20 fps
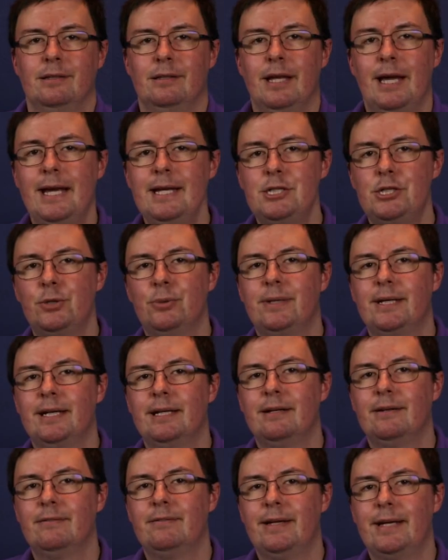The Hate U
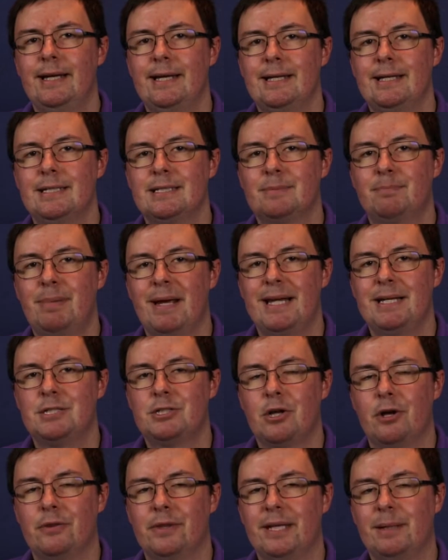Give is based
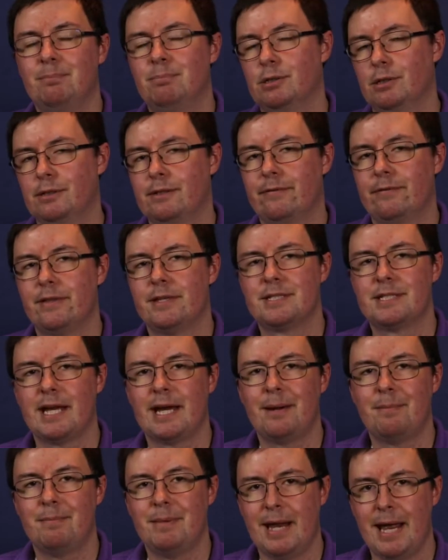on the book of the
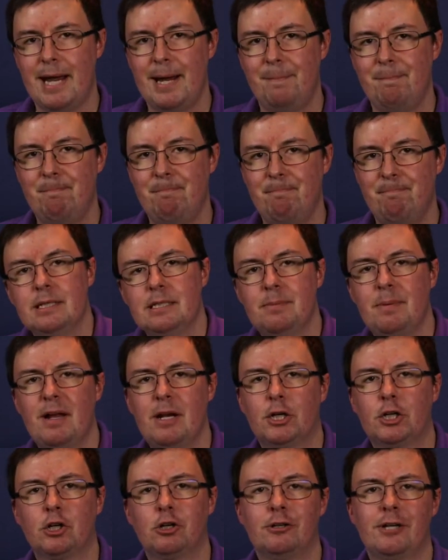same name. It's about
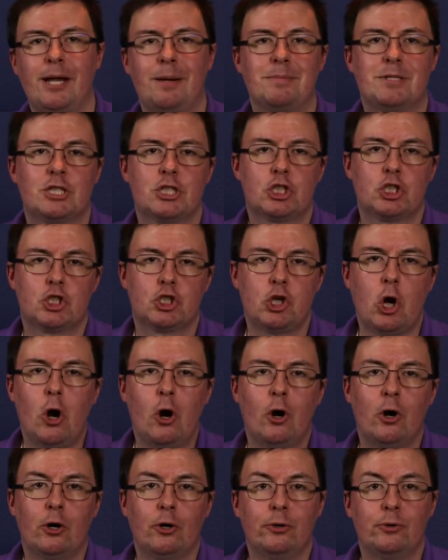a girl named
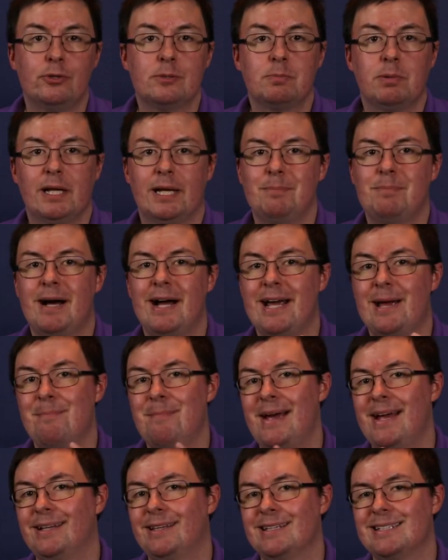Star who's played by
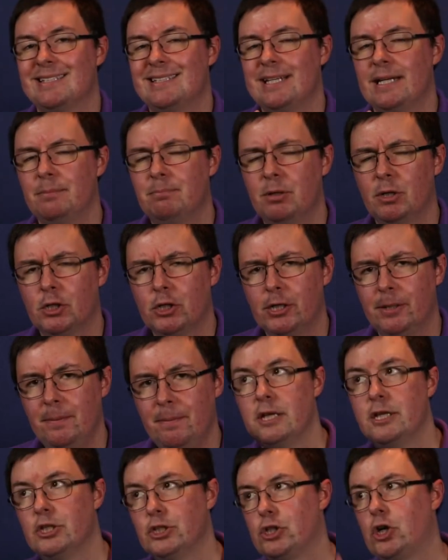Amandla Stenberg.
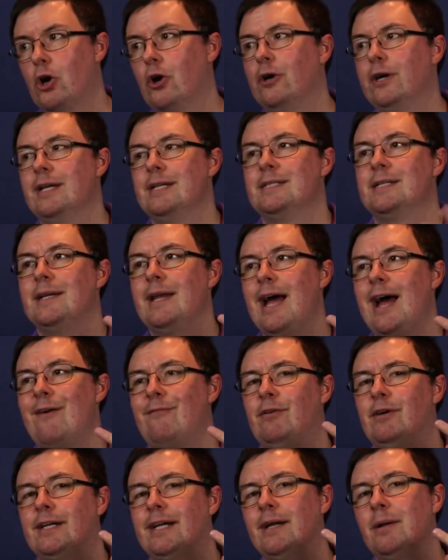Star is an
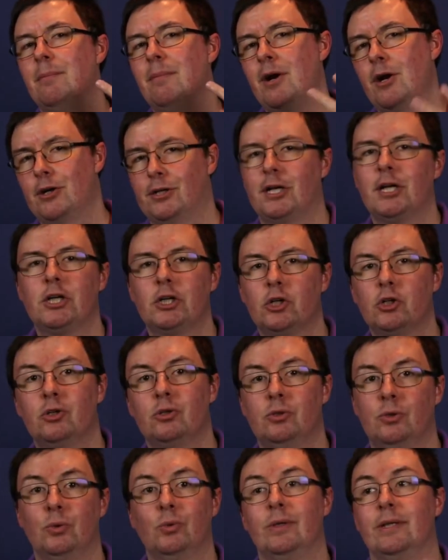African-American
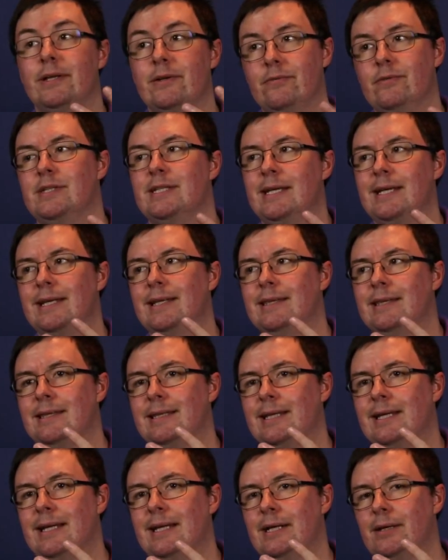girl who lives in
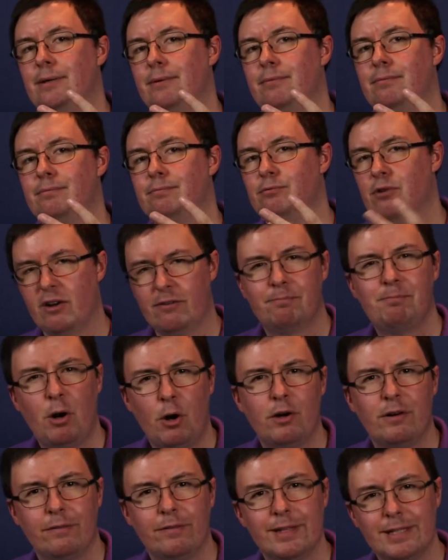the rough
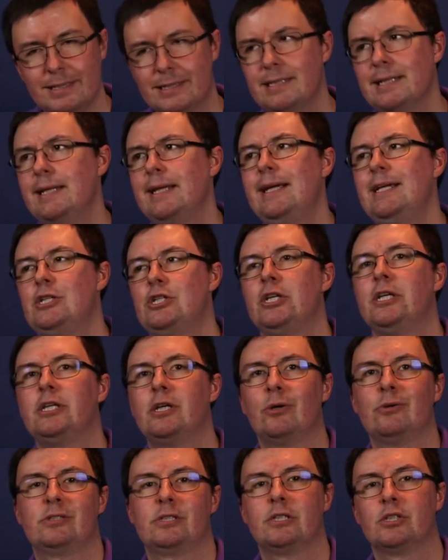part of the city. She
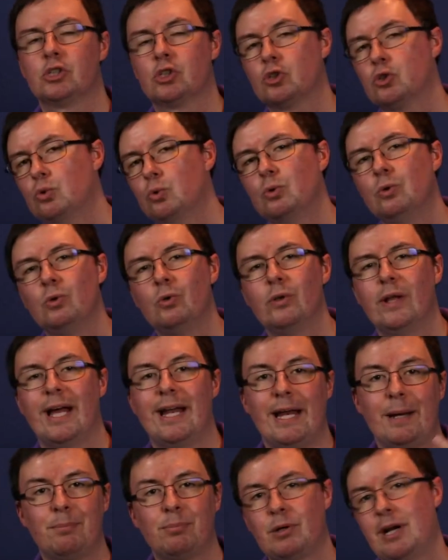goes to school at
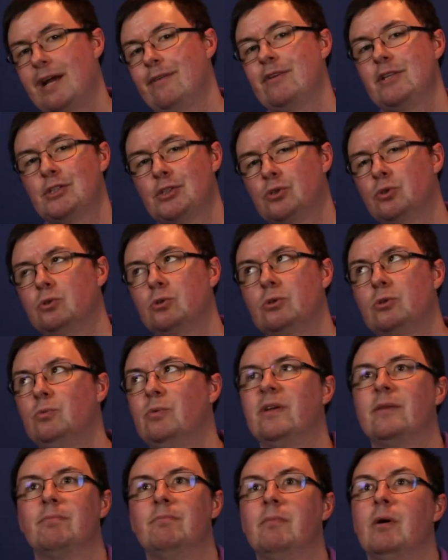a private school
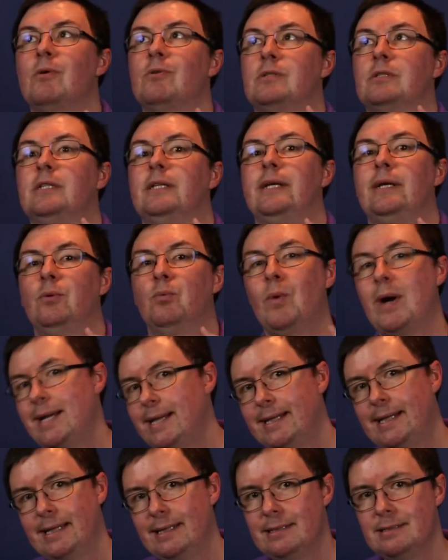with mostly
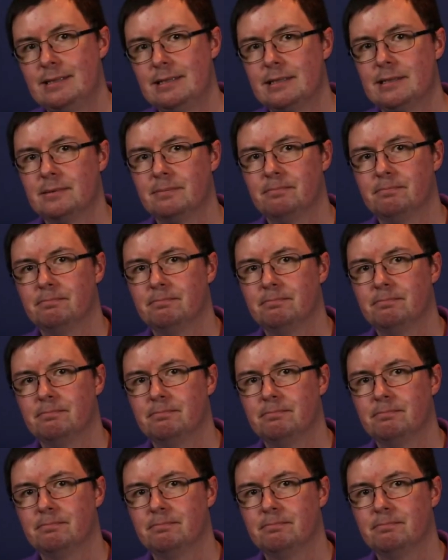white kids.